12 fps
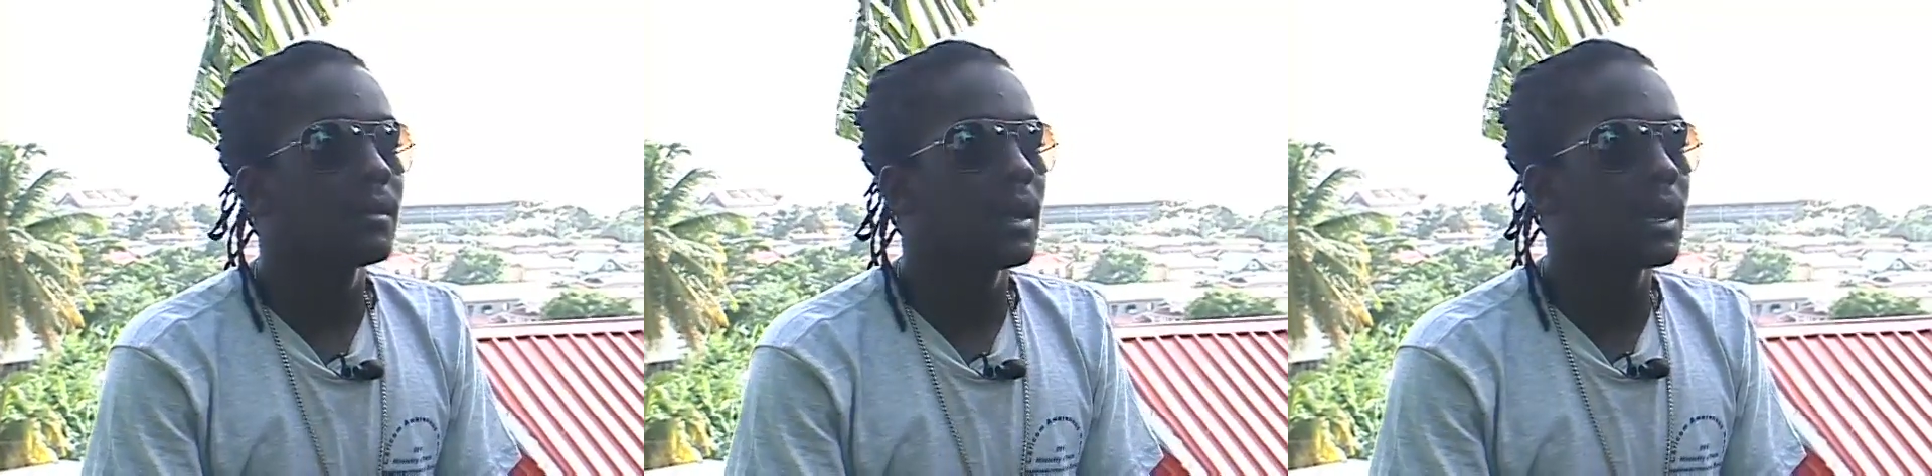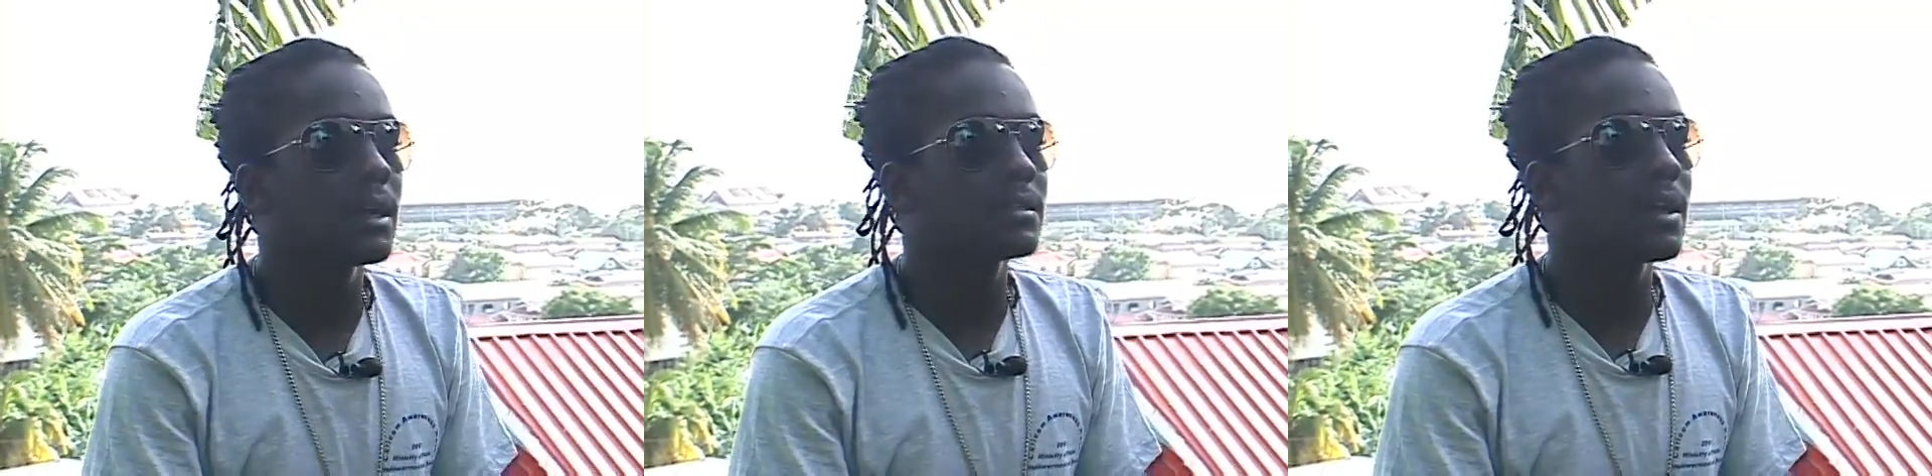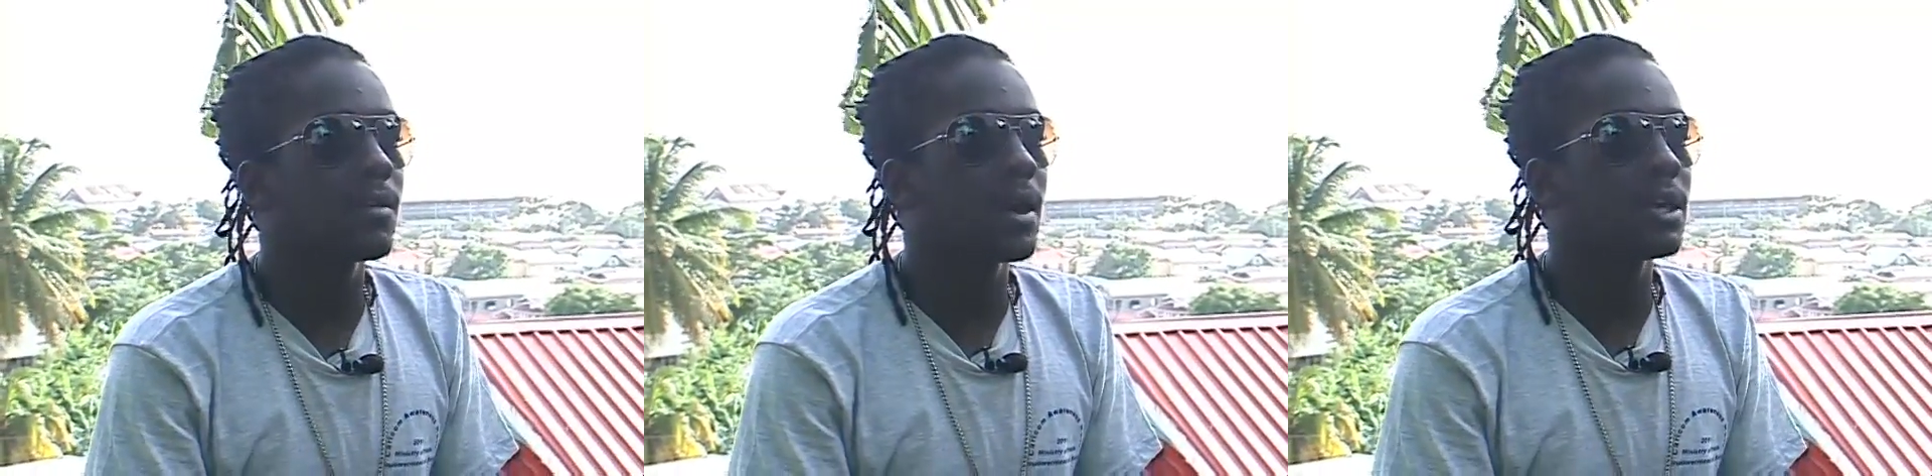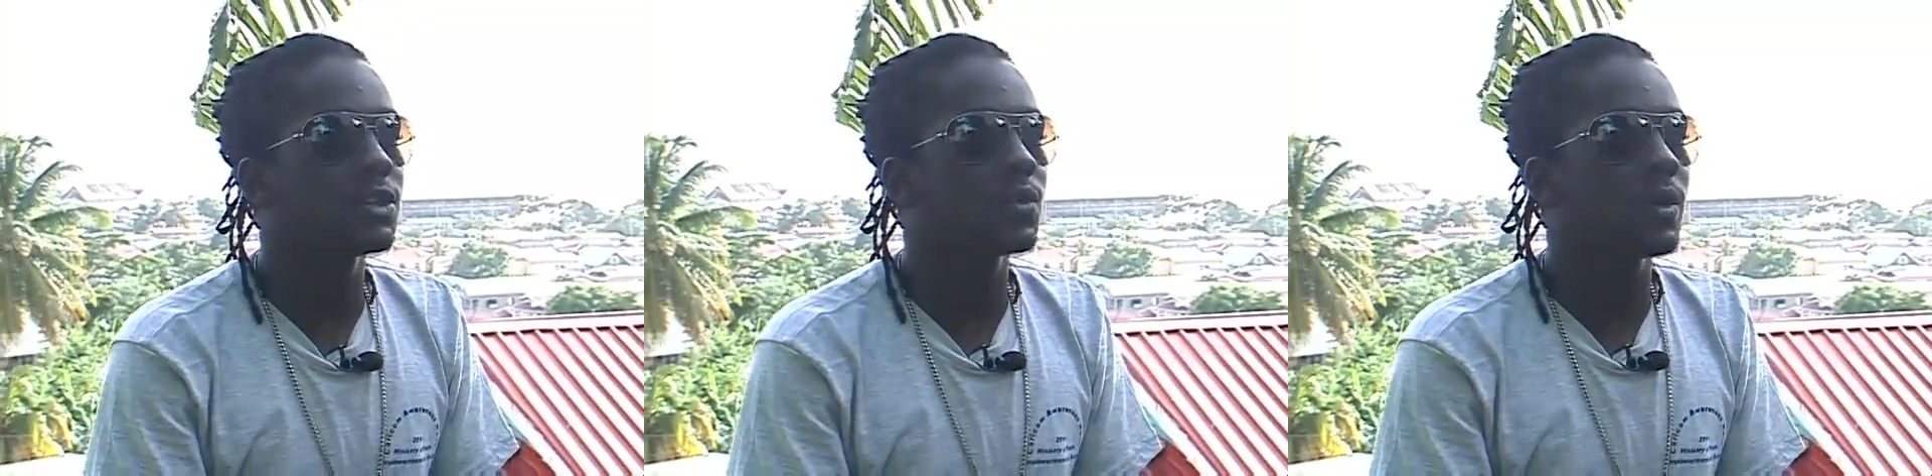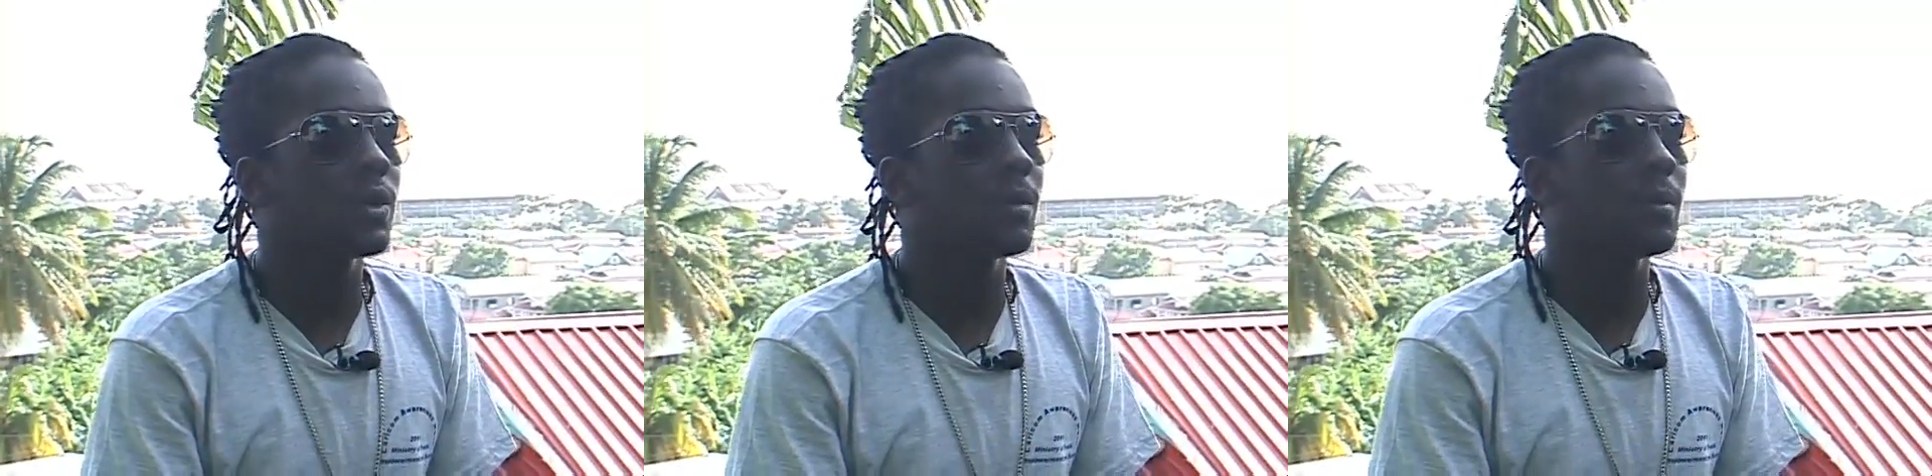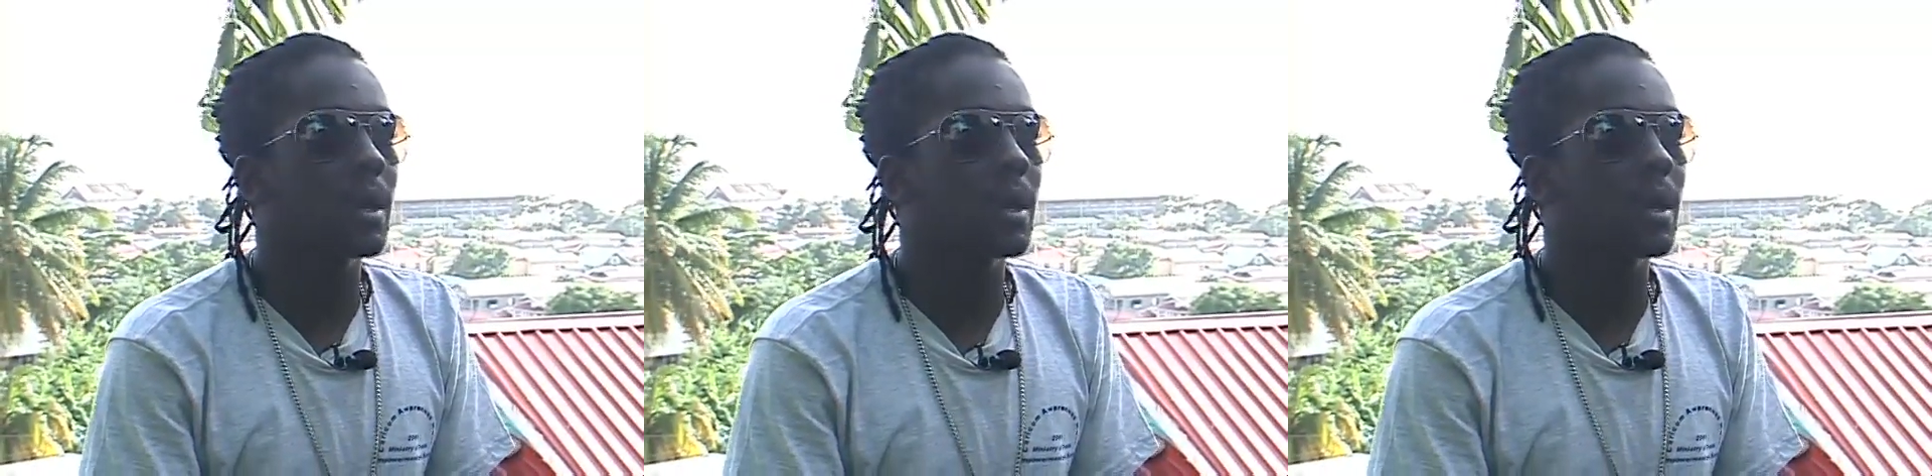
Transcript: You understand why I'm showing you?